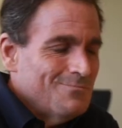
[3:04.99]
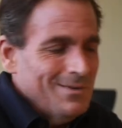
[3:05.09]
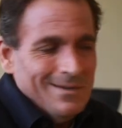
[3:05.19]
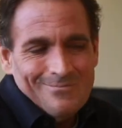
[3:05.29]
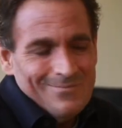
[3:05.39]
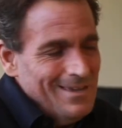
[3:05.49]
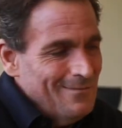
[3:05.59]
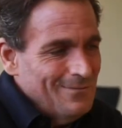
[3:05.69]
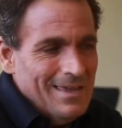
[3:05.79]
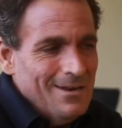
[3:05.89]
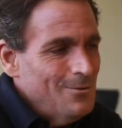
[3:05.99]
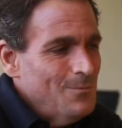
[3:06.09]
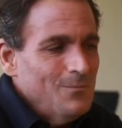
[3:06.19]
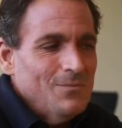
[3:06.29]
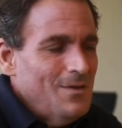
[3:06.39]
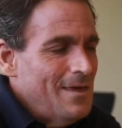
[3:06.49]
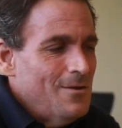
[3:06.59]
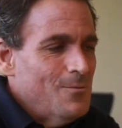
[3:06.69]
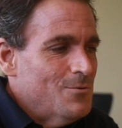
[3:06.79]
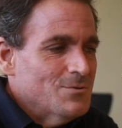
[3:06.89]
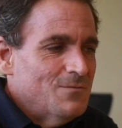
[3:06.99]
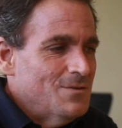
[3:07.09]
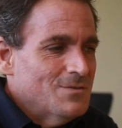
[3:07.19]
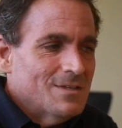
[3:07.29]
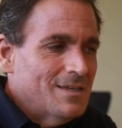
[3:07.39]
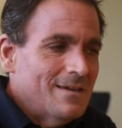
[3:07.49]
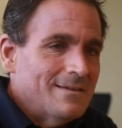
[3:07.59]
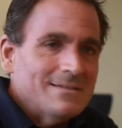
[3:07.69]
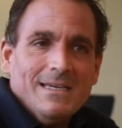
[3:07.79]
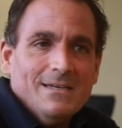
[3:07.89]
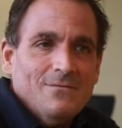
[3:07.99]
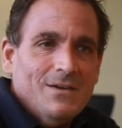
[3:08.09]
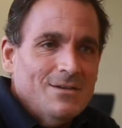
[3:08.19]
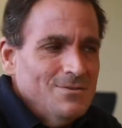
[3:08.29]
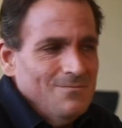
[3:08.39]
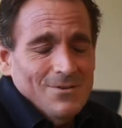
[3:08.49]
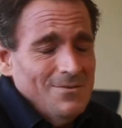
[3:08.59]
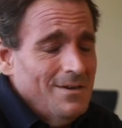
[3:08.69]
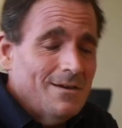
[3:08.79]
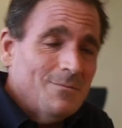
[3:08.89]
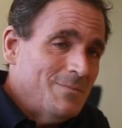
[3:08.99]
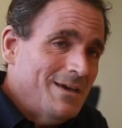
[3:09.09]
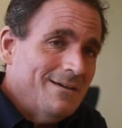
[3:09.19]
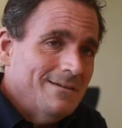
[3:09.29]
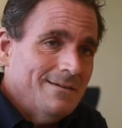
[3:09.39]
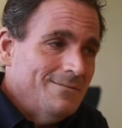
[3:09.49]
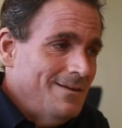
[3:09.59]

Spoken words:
But if that other person feels like they got taken advantage of, they're not coming back again.